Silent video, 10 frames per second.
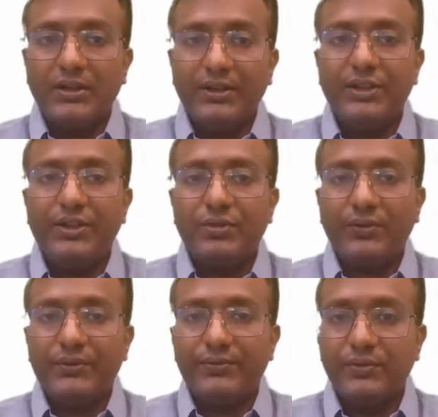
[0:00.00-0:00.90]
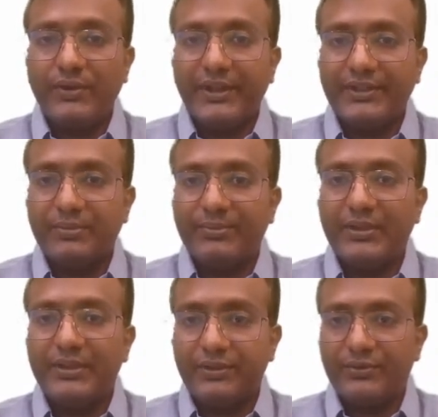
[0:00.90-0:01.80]
Each of the 4
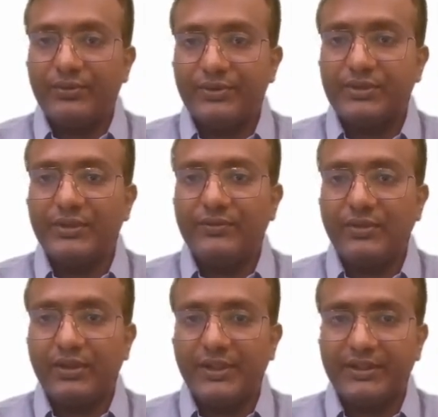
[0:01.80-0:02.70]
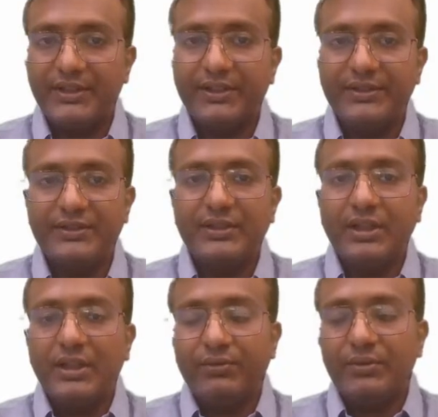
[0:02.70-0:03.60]
examples includes the following things.
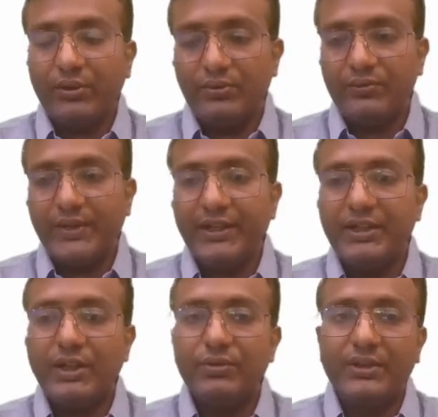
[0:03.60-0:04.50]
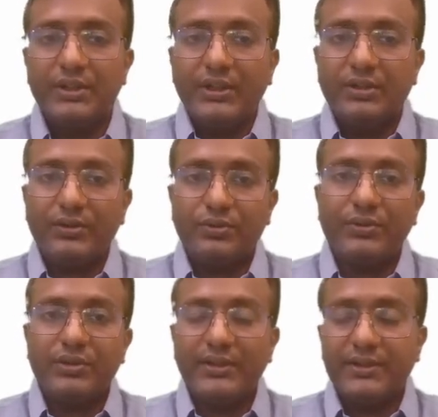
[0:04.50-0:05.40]
We have to find out the
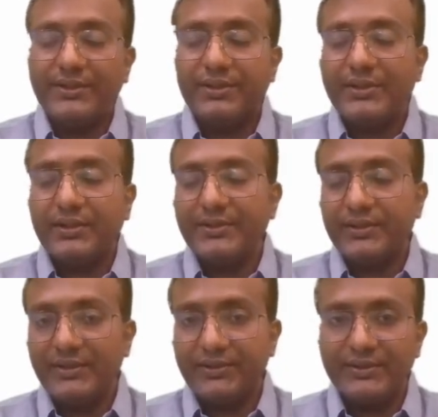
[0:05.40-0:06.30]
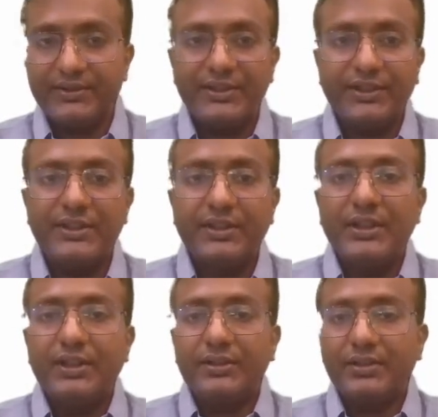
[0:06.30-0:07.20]
total resistance in the circuit,
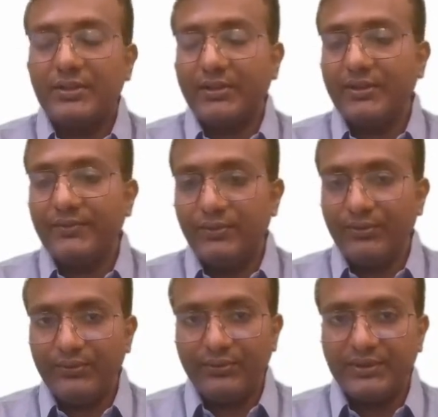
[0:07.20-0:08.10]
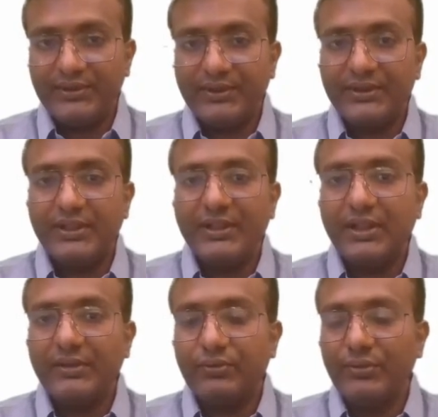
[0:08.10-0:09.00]
the current flow through the circuit,
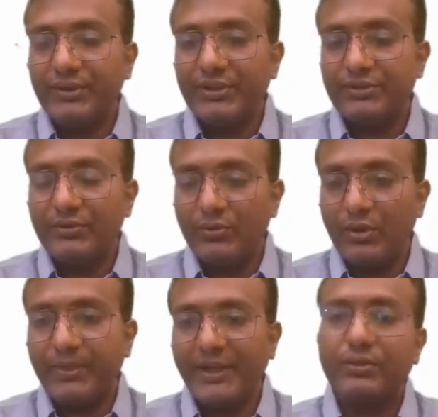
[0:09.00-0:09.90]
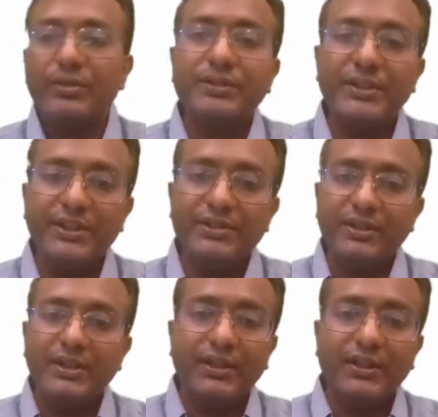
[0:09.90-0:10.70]
and voltage drop across each